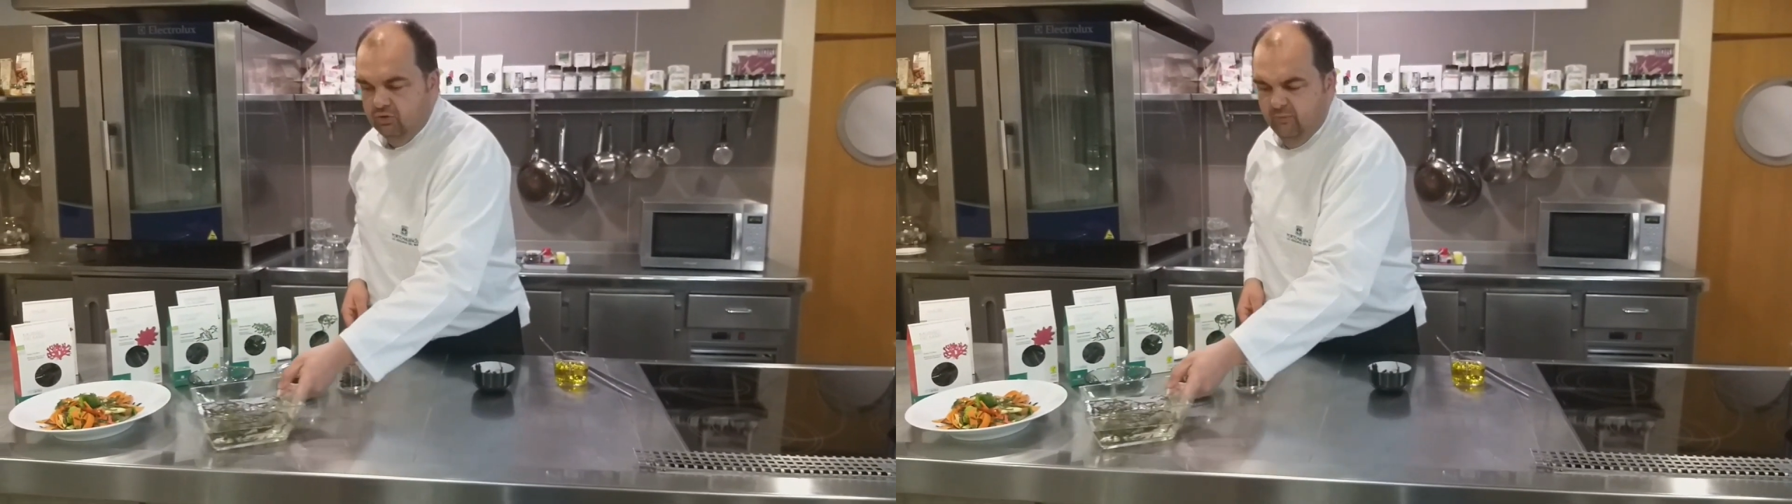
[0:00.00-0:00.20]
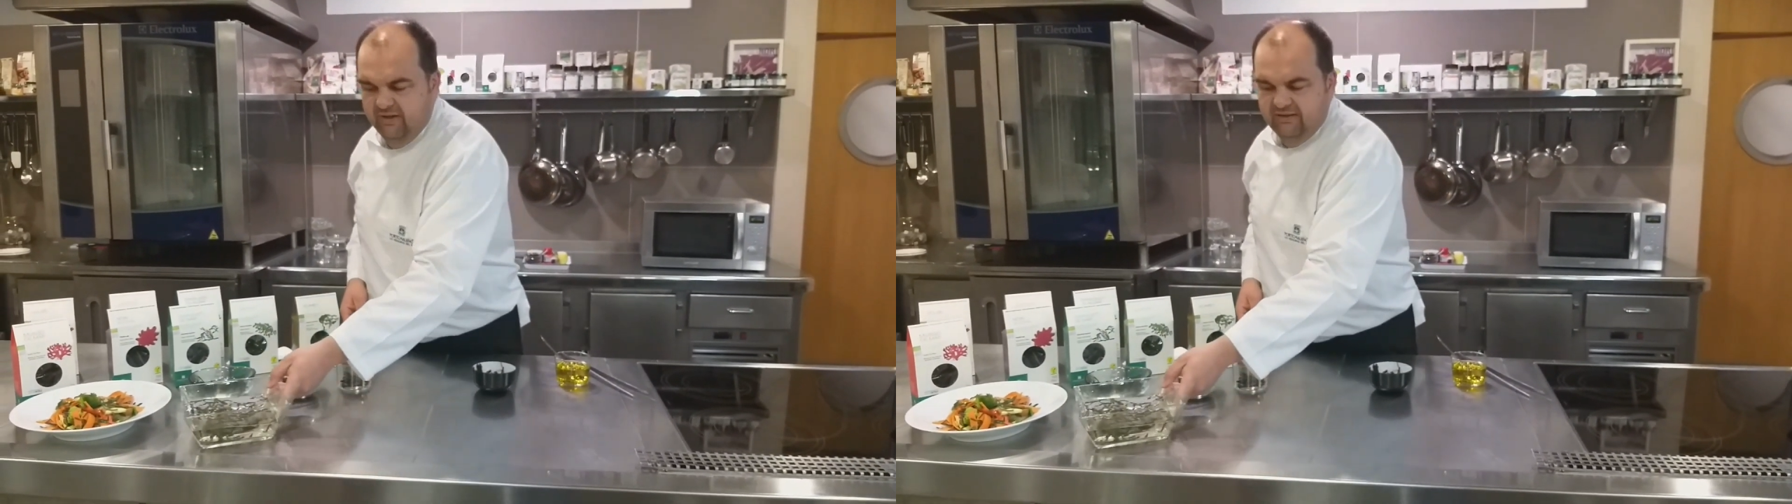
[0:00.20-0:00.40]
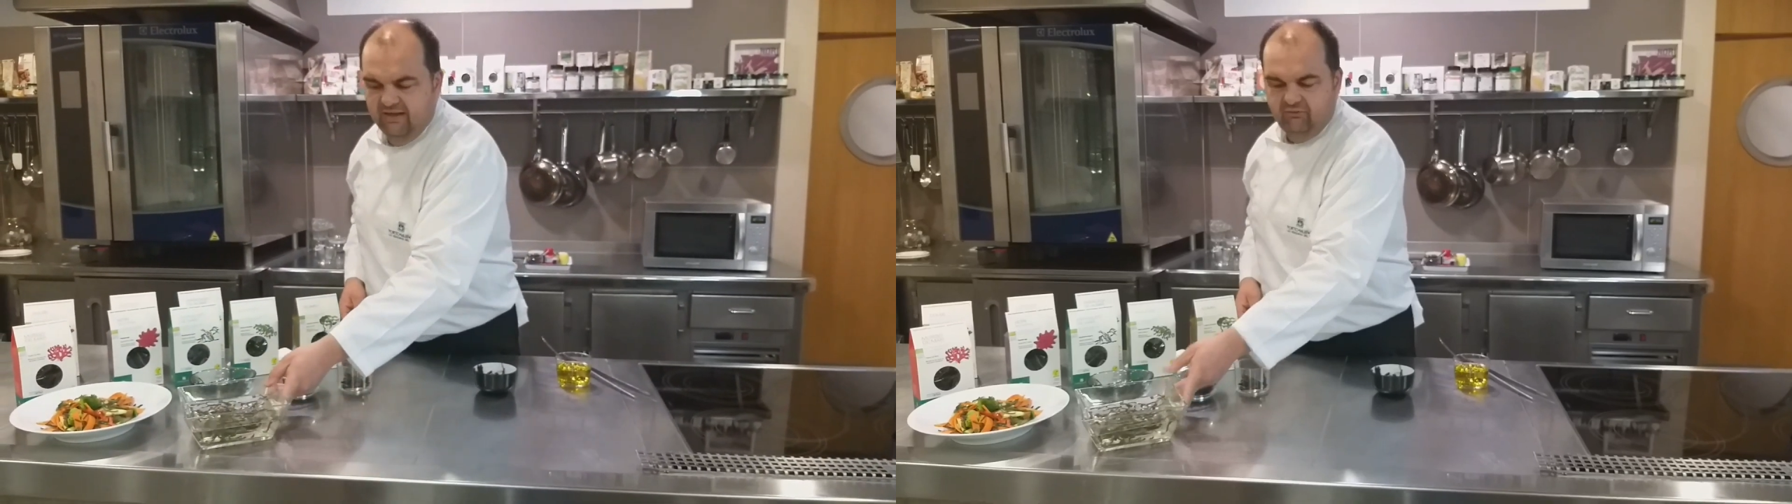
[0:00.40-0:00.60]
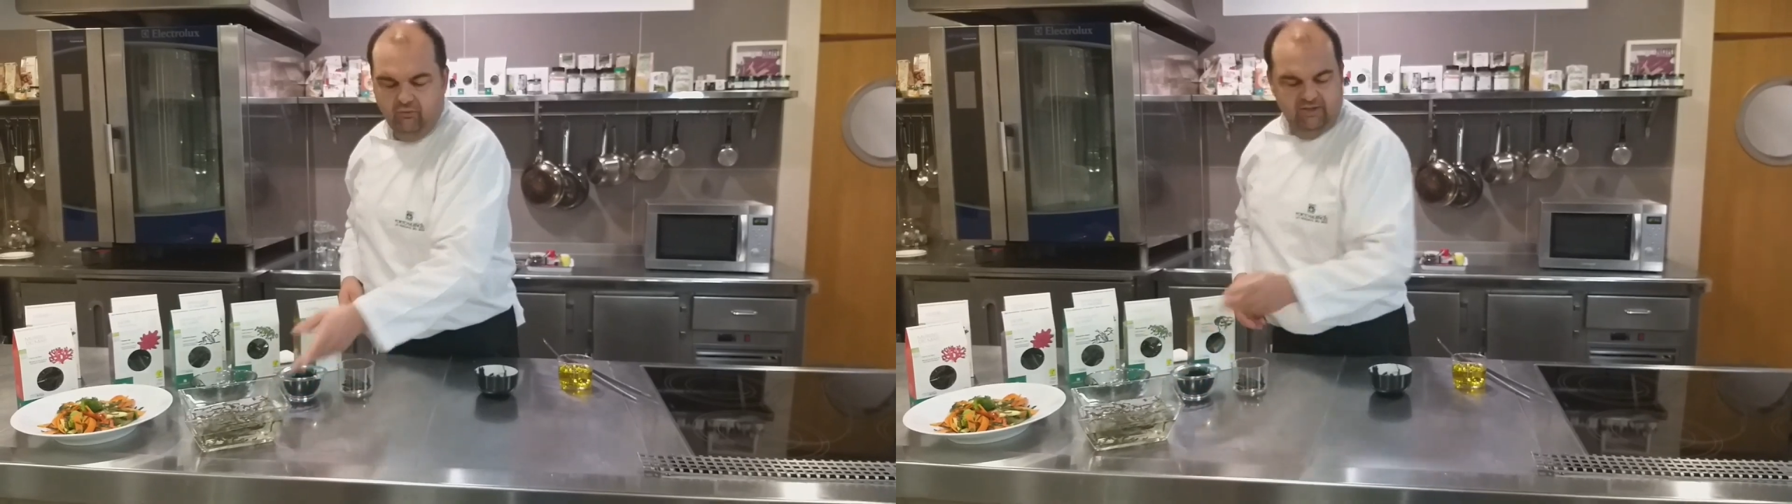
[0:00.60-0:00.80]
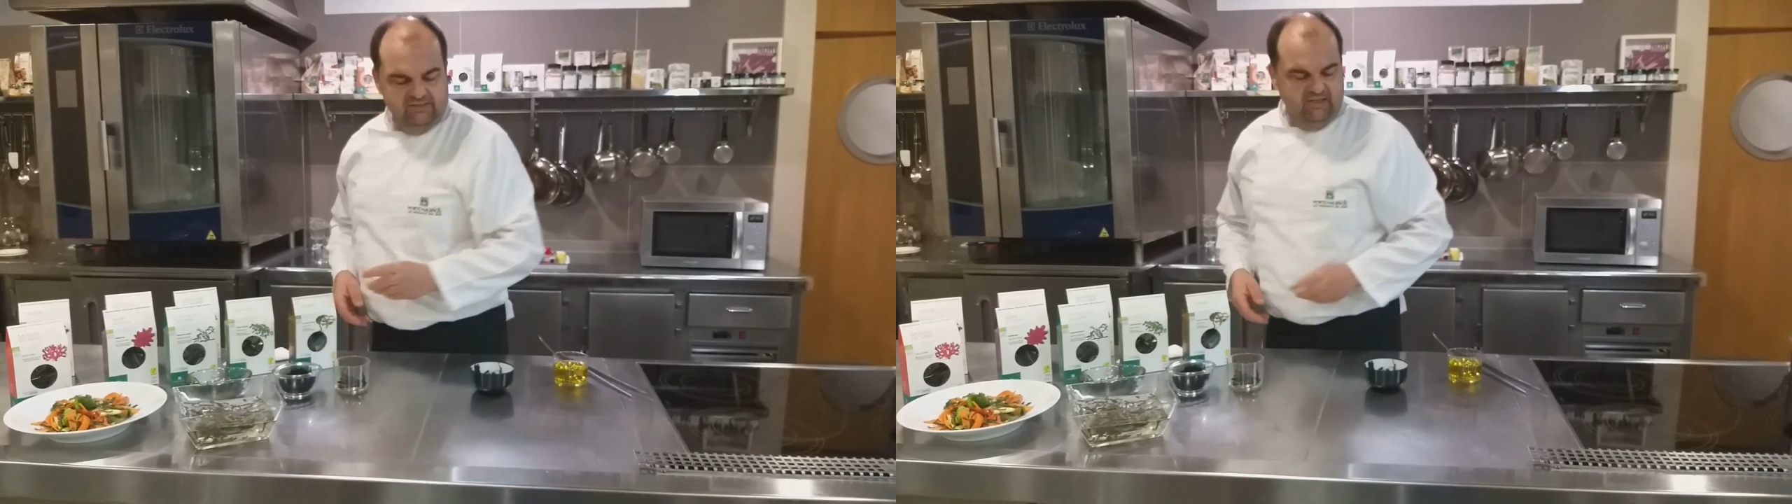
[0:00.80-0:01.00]
make that
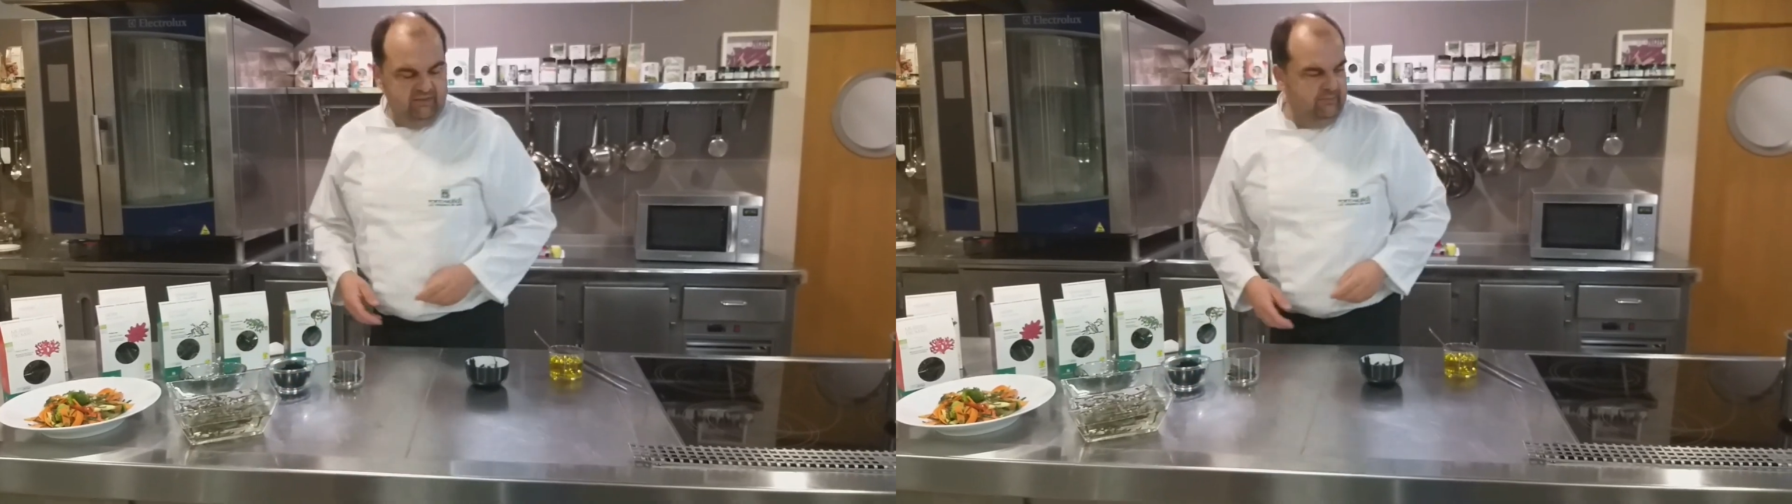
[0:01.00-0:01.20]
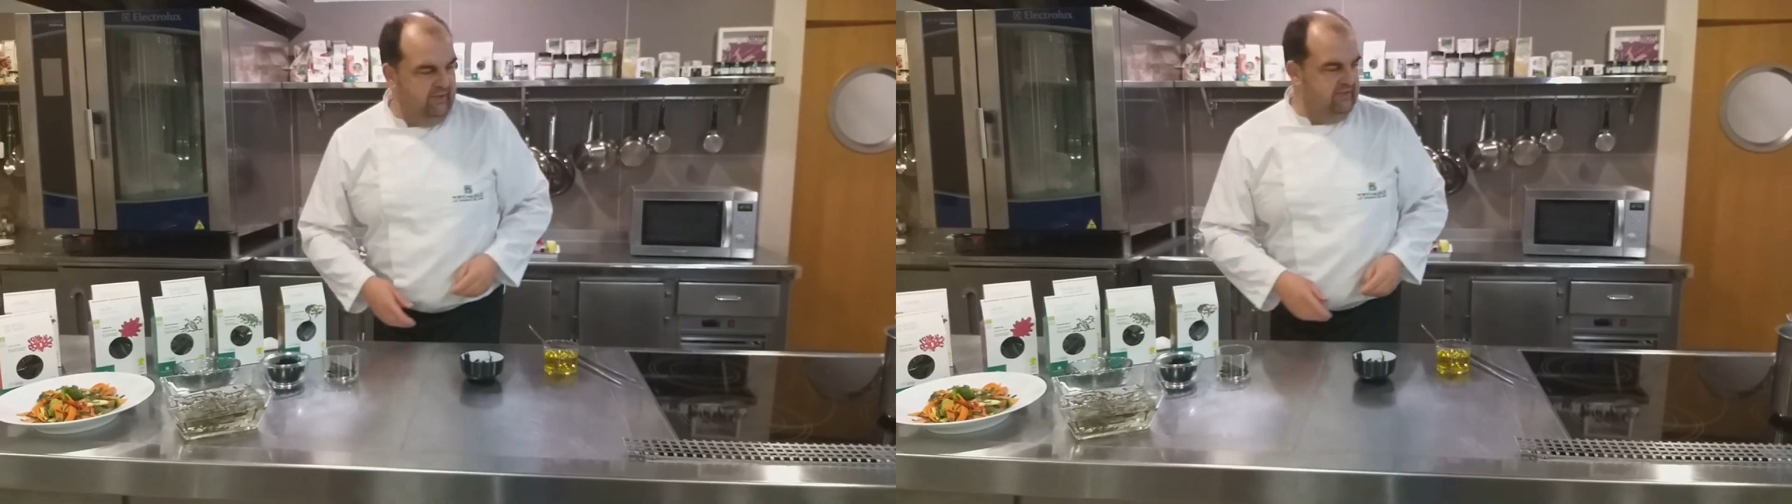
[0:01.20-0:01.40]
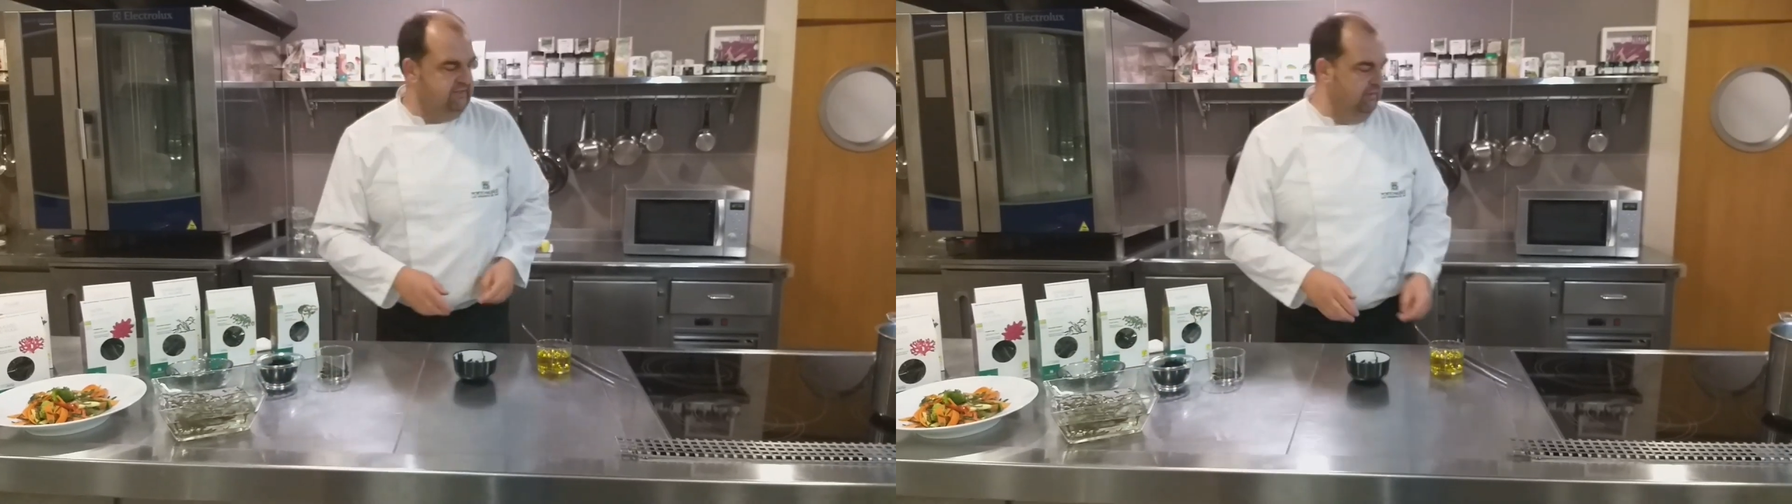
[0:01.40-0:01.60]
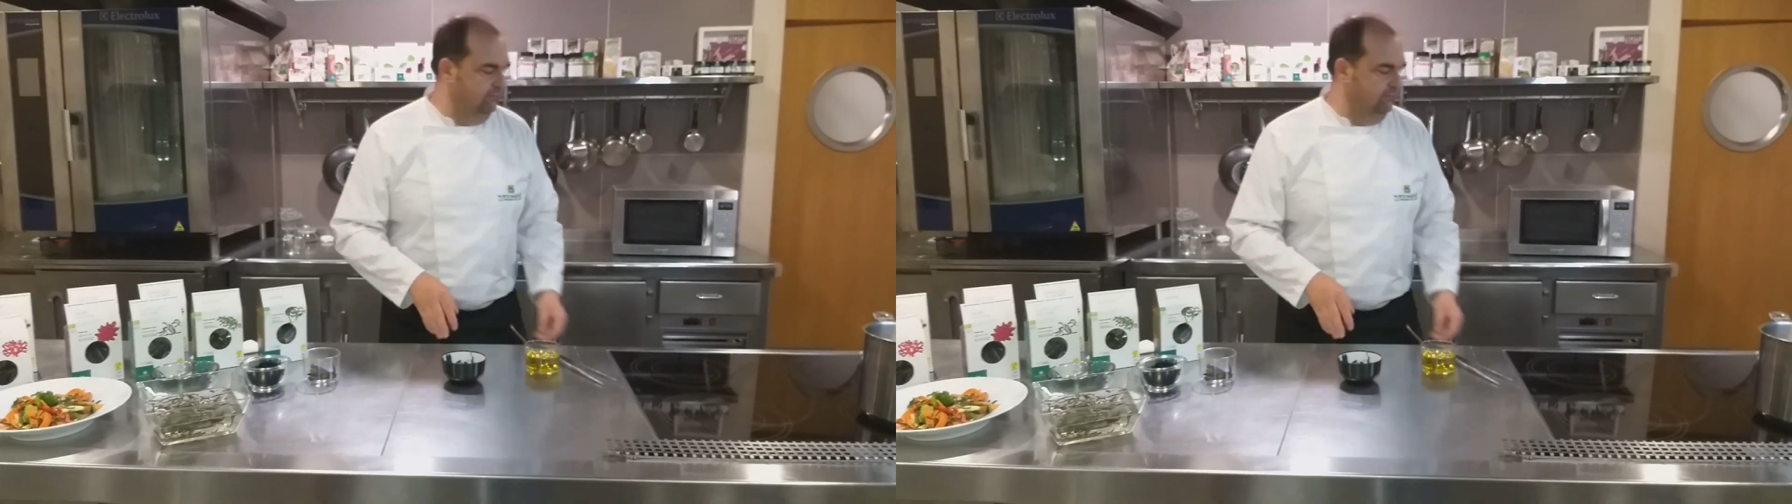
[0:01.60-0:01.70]
rice like paella.